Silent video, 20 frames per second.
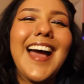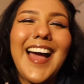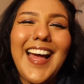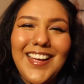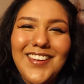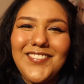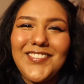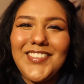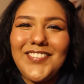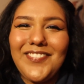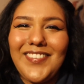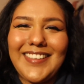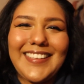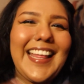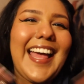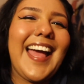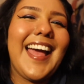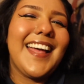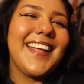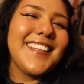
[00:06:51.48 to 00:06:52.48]
I'm
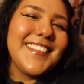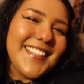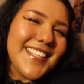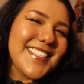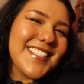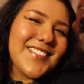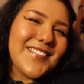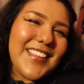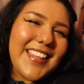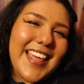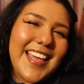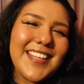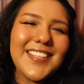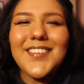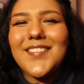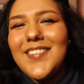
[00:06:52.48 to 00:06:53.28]
Lupita. This is my land.